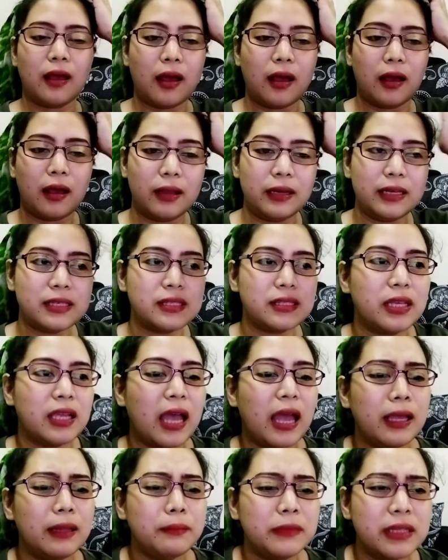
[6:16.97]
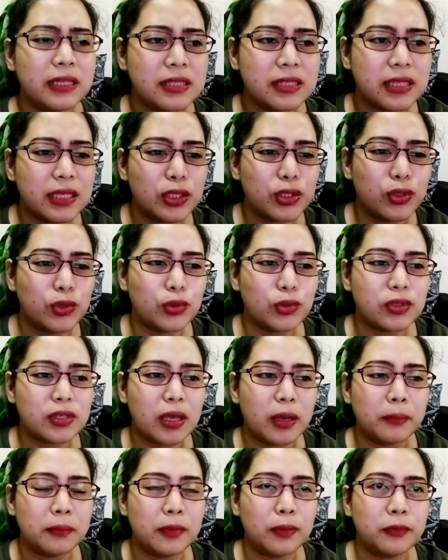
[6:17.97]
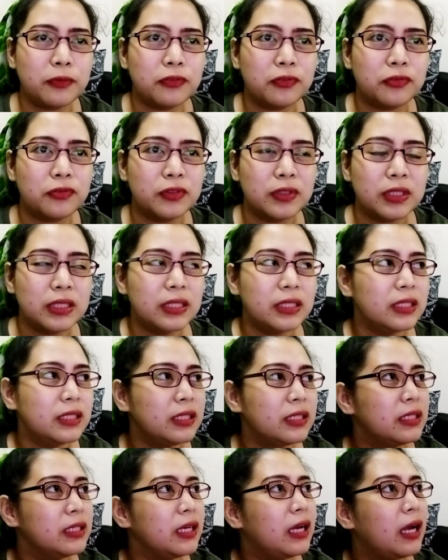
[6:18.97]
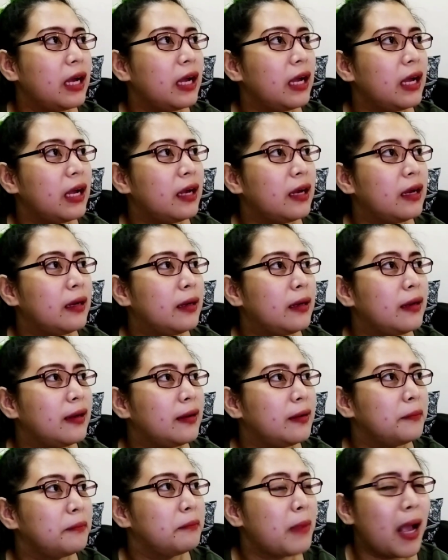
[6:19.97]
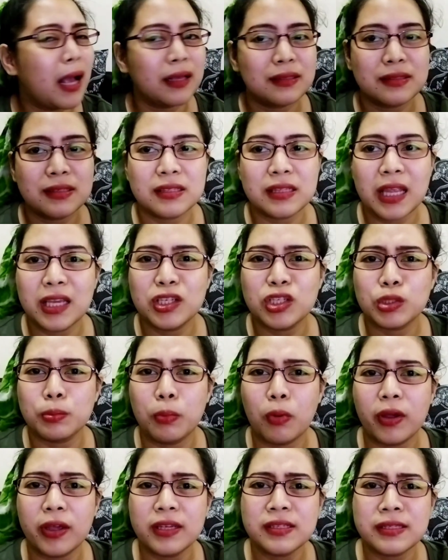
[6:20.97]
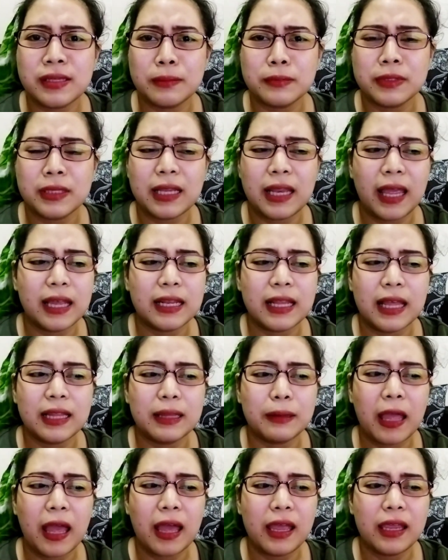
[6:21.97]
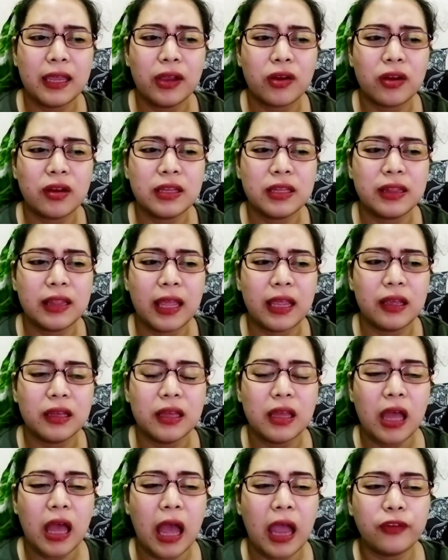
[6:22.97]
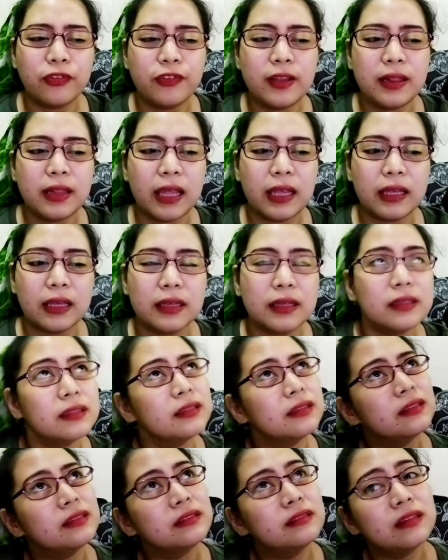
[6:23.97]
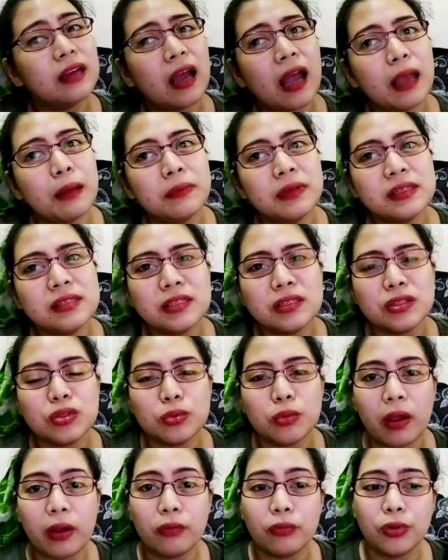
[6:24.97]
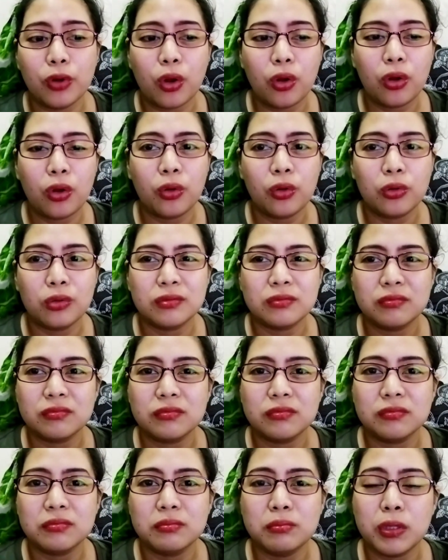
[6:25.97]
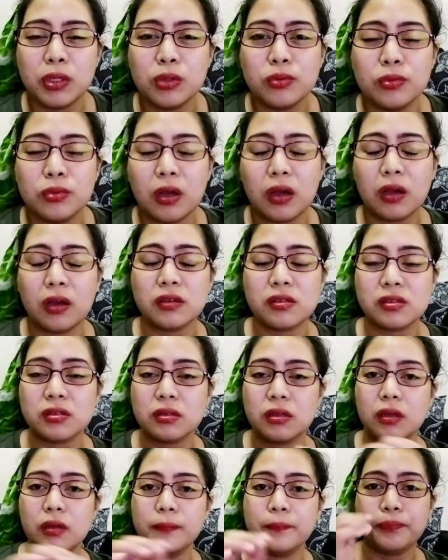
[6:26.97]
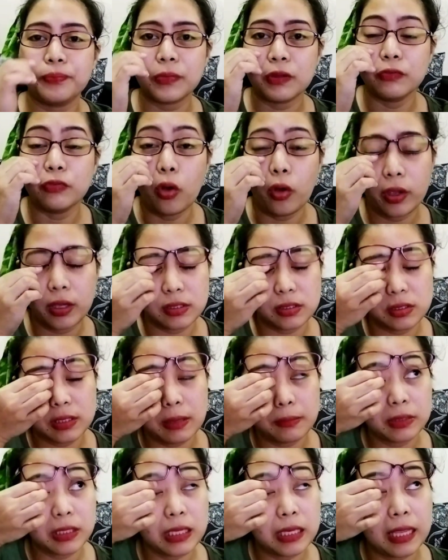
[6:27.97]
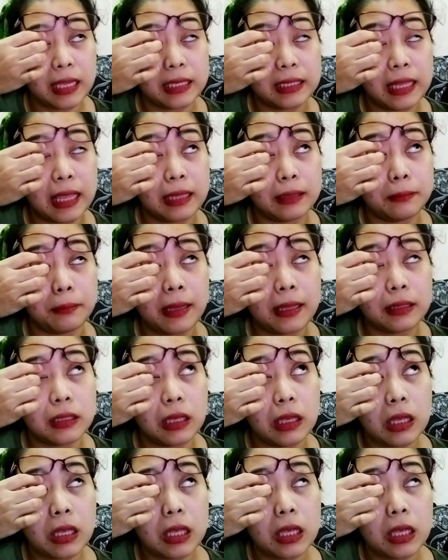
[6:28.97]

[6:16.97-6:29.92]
uh, listening. I am listening to some of um, Backstage Boy, something like that. I heard it like I feel like I'm listening to a raw new uh, voice, something like that. But